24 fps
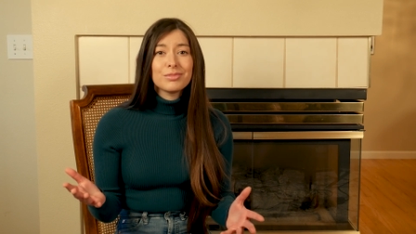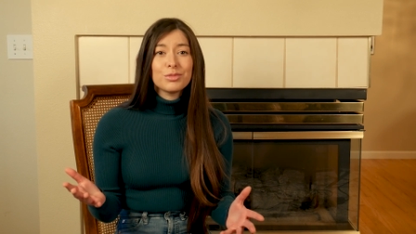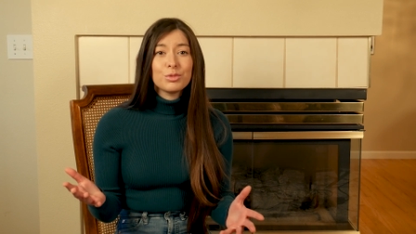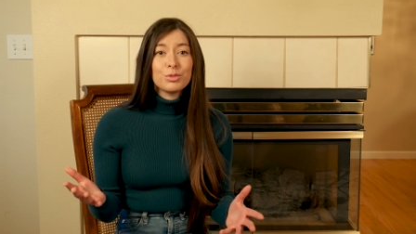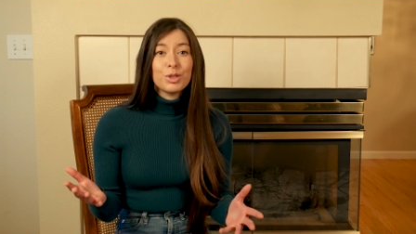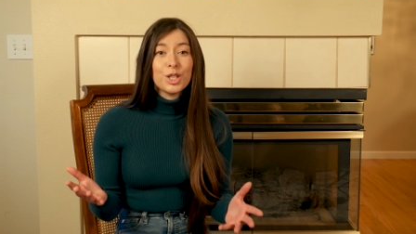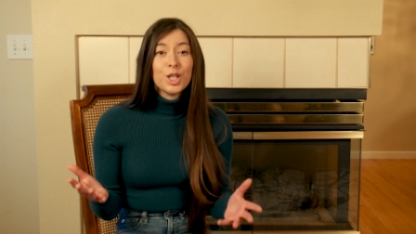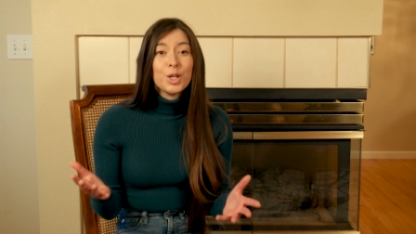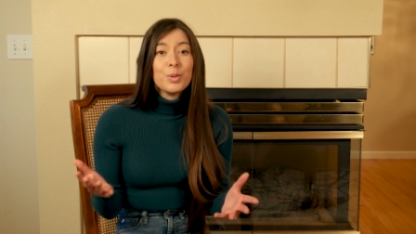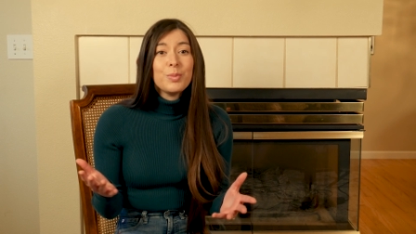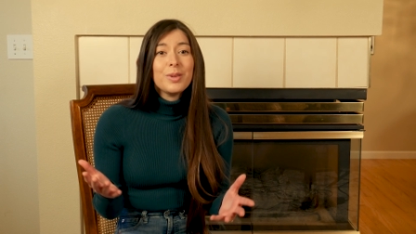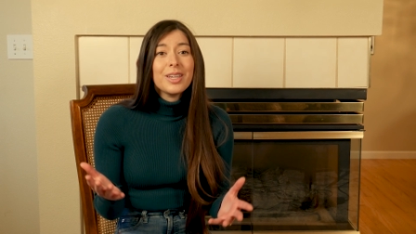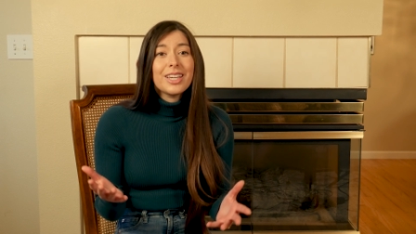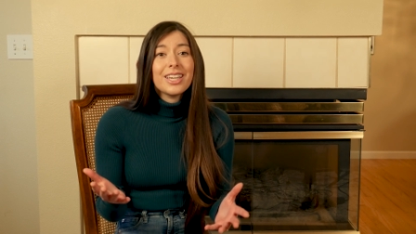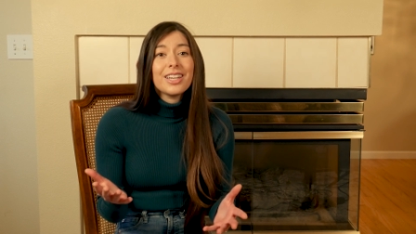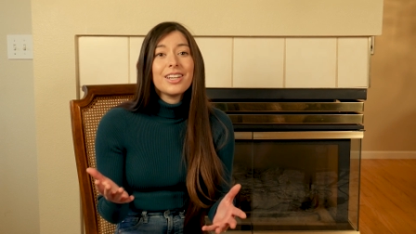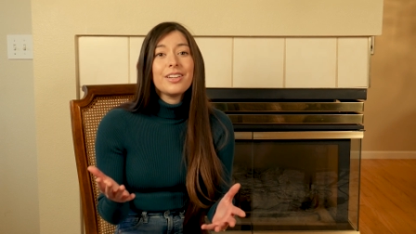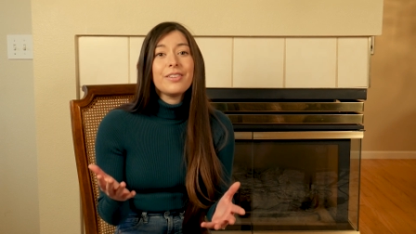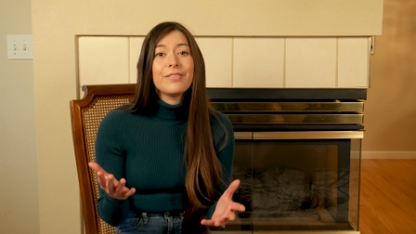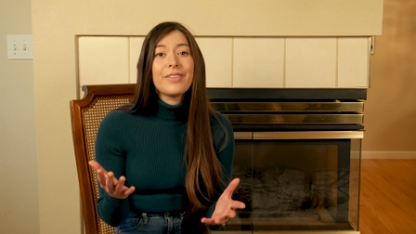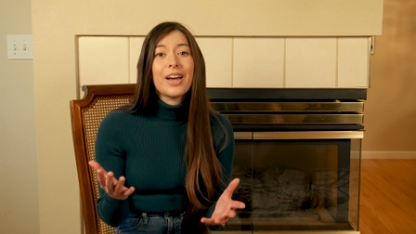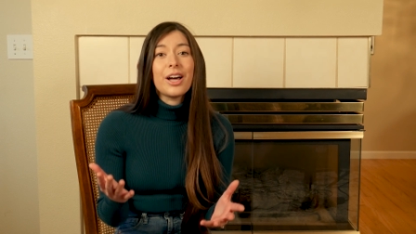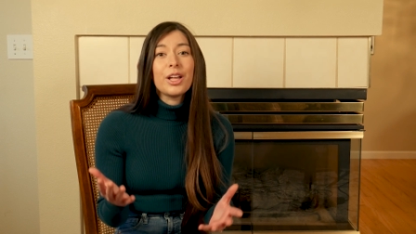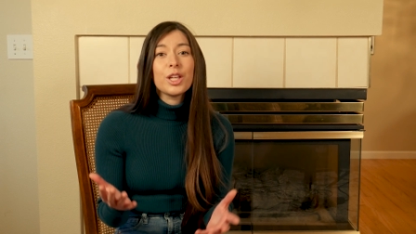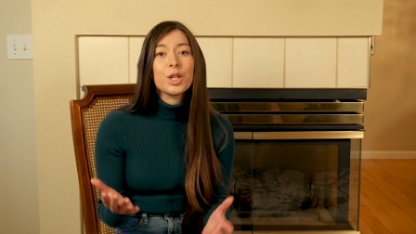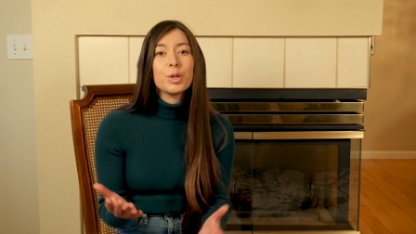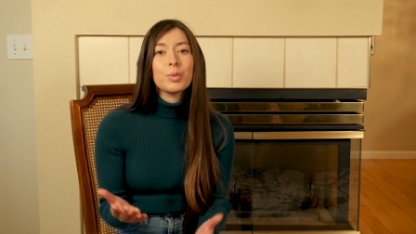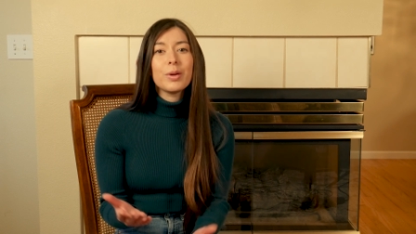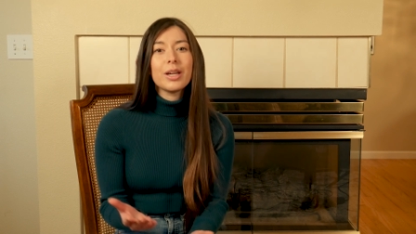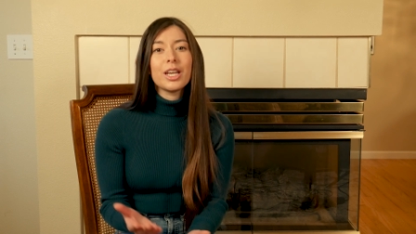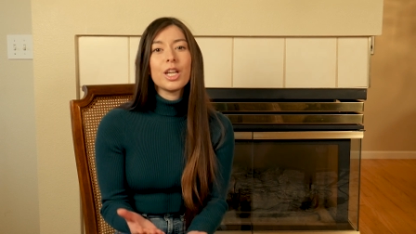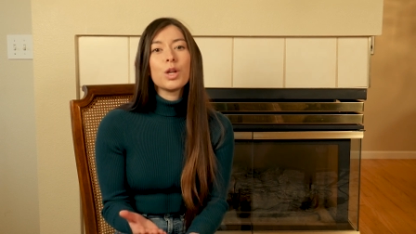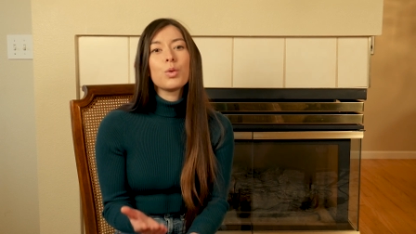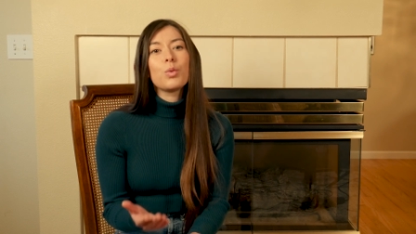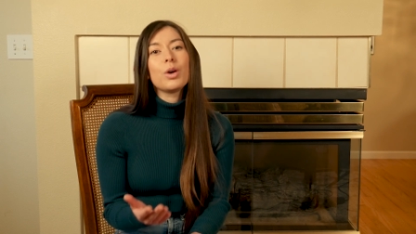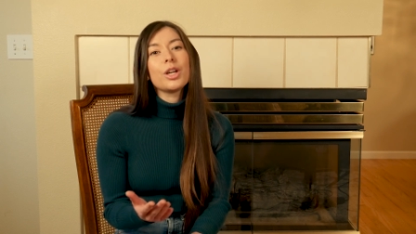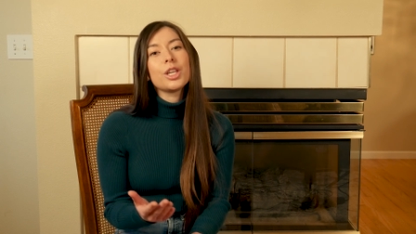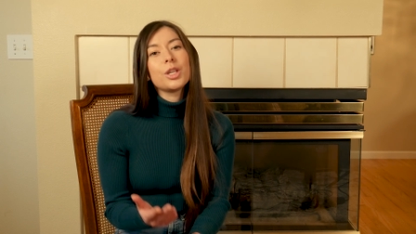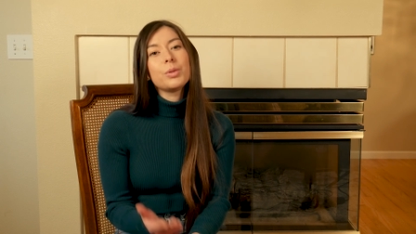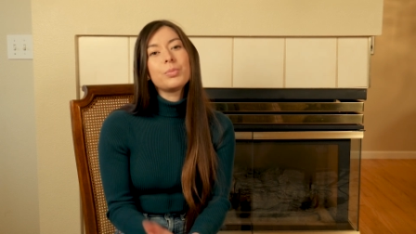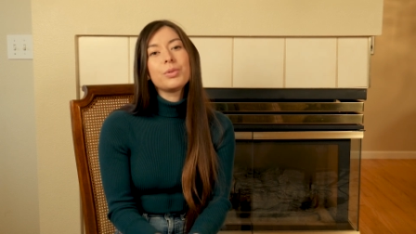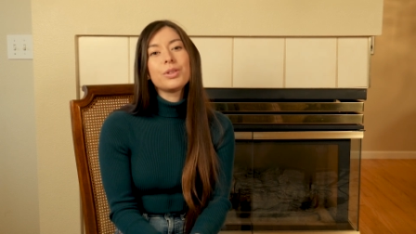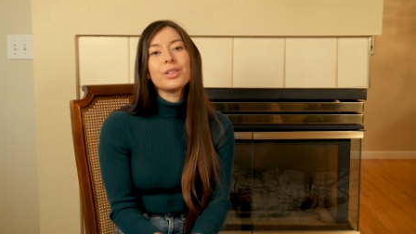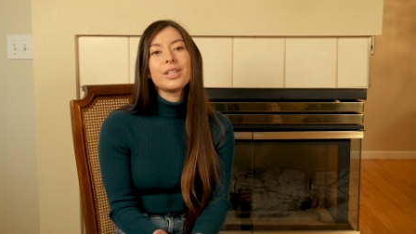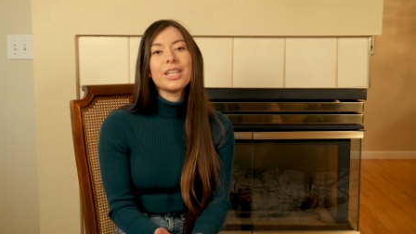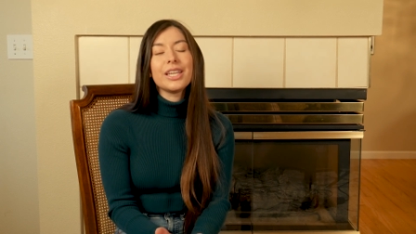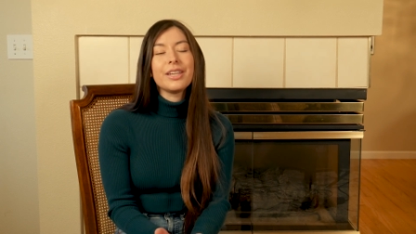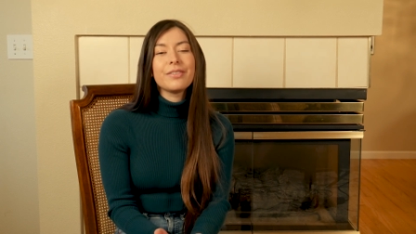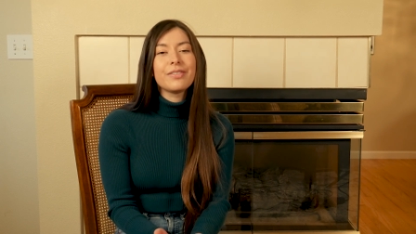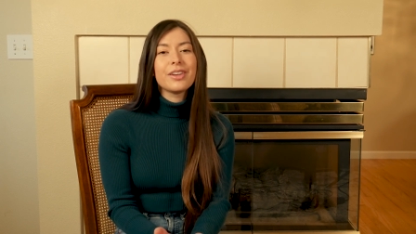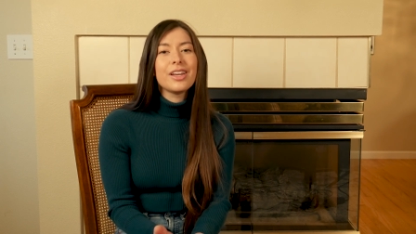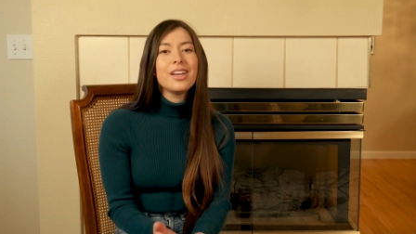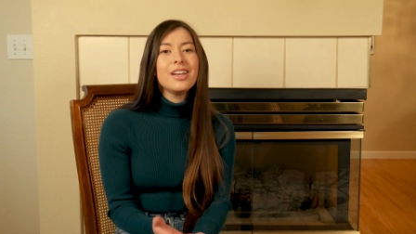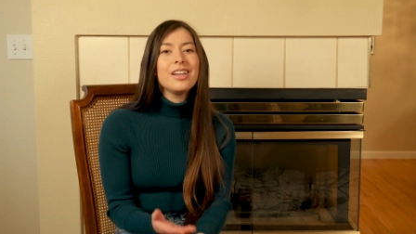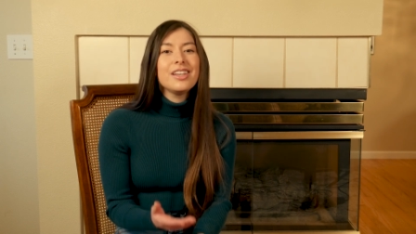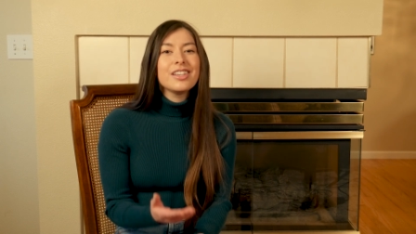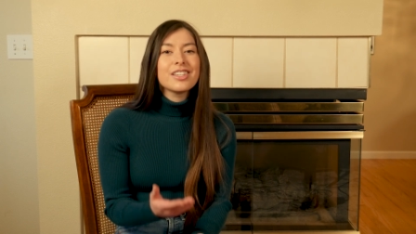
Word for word: When you begin evaluating what you believe,